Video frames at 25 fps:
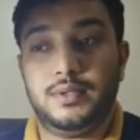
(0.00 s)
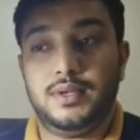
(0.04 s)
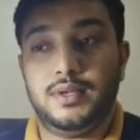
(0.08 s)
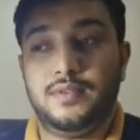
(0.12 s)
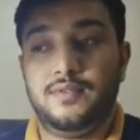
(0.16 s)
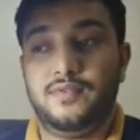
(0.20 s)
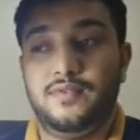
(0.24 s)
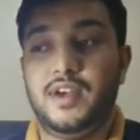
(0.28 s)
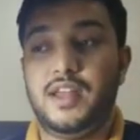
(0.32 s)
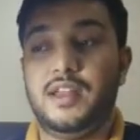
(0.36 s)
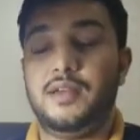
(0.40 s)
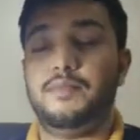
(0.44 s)

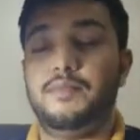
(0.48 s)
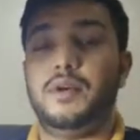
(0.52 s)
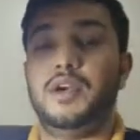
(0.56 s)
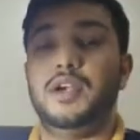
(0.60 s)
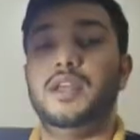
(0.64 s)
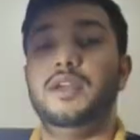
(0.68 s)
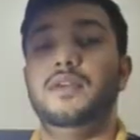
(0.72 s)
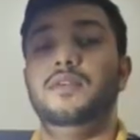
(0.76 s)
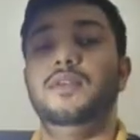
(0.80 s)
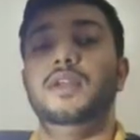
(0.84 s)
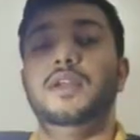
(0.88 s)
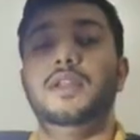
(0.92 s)
When a
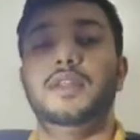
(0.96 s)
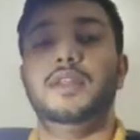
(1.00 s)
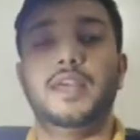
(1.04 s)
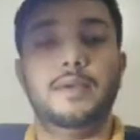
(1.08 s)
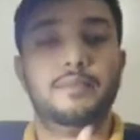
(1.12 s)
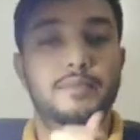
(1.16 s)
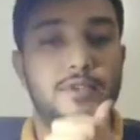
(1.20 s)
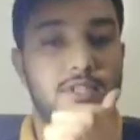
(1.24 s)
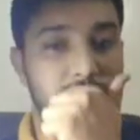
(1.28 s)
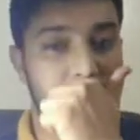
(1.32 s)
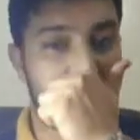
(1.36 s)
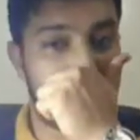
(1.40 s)
particular name
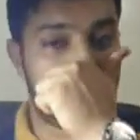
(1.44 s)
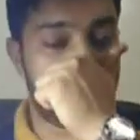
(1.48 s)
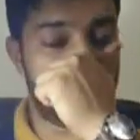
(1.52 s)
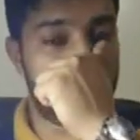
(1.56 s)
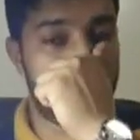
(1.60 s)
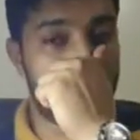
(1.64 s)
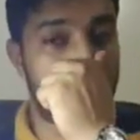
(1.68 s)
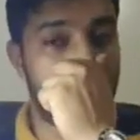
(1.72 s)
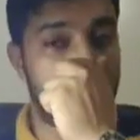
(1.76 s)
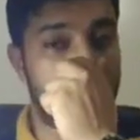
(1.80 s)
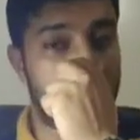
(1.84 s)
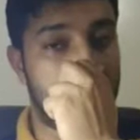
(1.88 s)
is given
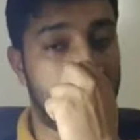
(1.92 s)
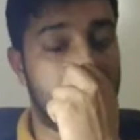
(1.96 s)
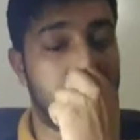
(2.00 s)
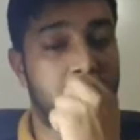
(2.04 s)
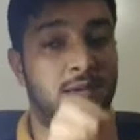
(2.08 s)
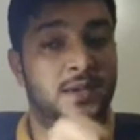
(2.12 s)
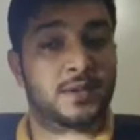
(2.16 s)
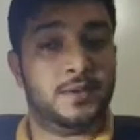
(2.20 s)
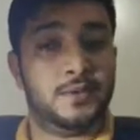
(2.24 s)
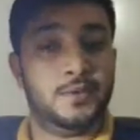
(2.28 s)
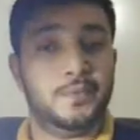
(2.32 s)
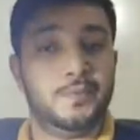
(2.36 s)
to a
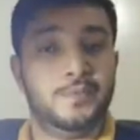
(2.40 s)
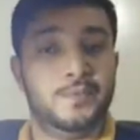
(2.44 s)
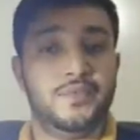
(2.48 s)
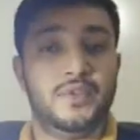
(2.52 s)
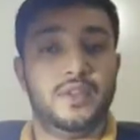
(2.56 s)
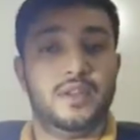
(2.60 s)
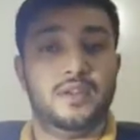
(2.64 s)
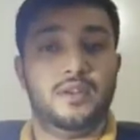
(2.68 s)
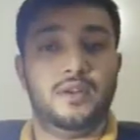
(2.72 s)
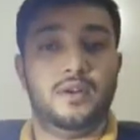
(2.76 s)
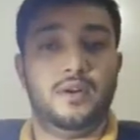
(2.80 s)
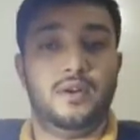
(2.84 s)
thing
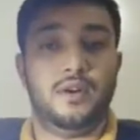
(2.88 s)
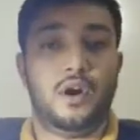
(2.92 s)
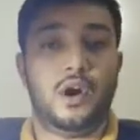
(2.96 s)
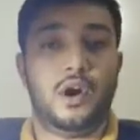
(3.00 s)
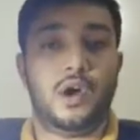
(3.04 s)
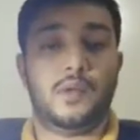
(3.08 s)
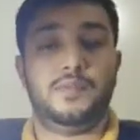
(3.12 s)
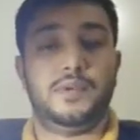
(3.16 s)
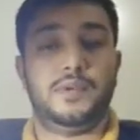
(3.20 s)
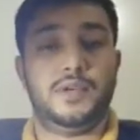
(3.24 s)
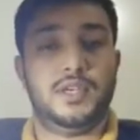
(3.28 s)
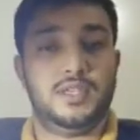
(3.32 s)
or
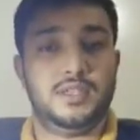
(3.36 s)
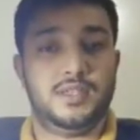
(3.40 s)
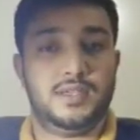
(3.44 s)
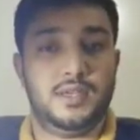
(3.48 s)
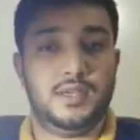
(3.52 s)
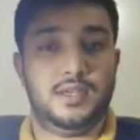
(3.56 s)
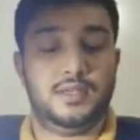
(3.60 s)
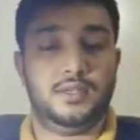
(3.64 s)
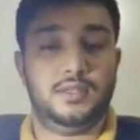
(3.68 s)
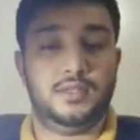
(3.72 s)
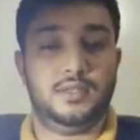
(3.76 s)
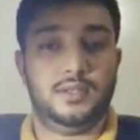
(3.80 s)

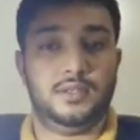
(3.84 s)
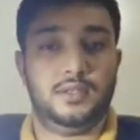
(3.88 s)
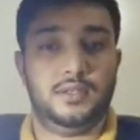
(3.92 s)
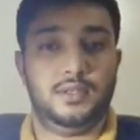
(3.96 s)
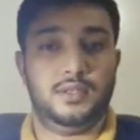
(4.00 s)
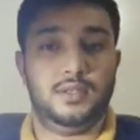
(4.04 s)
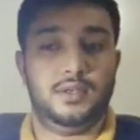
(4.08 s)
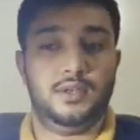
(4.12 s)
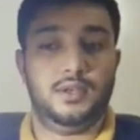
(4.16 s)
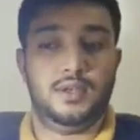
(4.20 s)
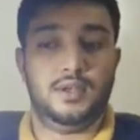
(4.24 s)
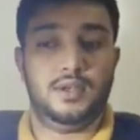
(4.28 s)
person
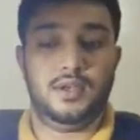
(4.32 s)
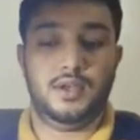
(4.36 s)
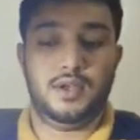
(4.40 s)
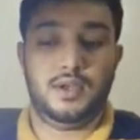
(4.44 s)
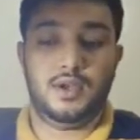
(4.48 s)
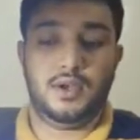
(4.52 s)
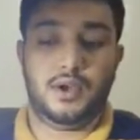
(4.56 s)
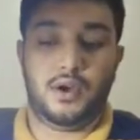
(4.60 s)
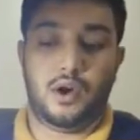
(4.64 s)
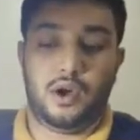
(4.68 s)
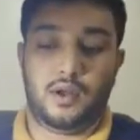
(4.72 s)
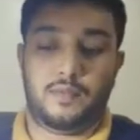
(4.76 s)

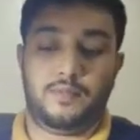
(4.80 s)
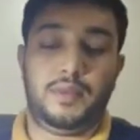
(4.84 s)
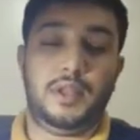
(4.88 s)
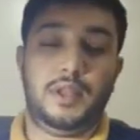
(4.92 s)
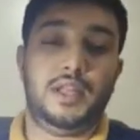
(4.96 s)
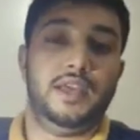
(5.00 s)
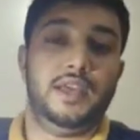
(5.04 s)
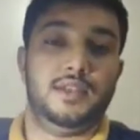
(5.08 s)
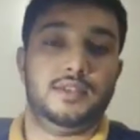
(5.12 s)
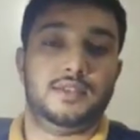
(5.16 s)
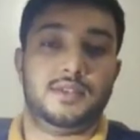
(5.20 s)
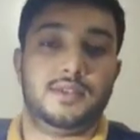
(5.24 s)
or
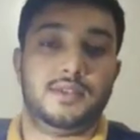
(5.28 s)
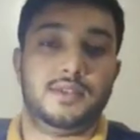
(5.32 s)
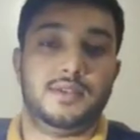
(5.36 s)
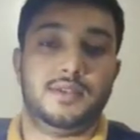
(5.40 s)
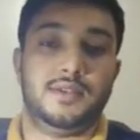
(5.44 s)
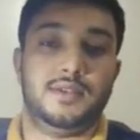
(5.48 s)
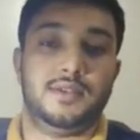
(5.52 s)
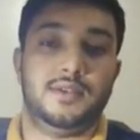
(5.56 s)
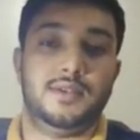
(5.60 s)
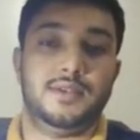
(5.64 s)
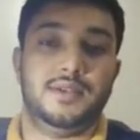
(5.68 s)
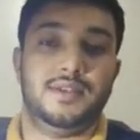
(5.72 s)
place,
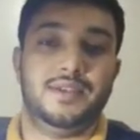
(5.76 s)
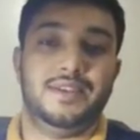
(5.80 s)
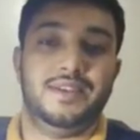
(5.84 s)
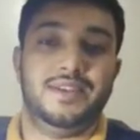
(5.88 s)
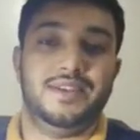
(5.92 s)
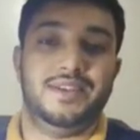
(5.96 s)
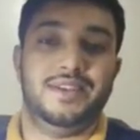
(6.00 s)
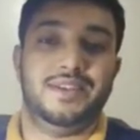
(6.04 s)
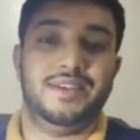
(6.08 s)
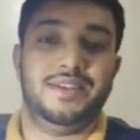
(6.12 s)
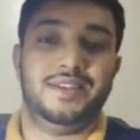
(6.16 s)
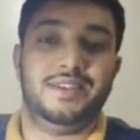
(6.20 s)

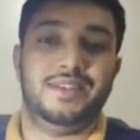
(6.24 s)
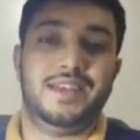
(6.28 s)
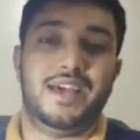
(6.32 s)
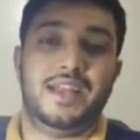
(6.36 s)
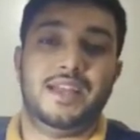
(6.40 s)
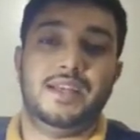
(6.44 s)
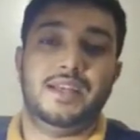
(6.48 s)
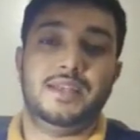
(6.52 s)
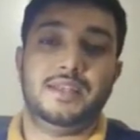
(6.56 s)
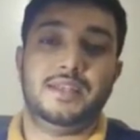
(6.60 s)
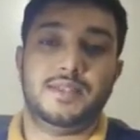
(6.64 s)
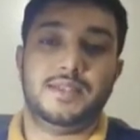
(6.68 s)
then
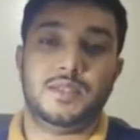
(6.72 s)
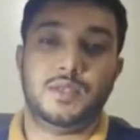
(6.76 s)
it is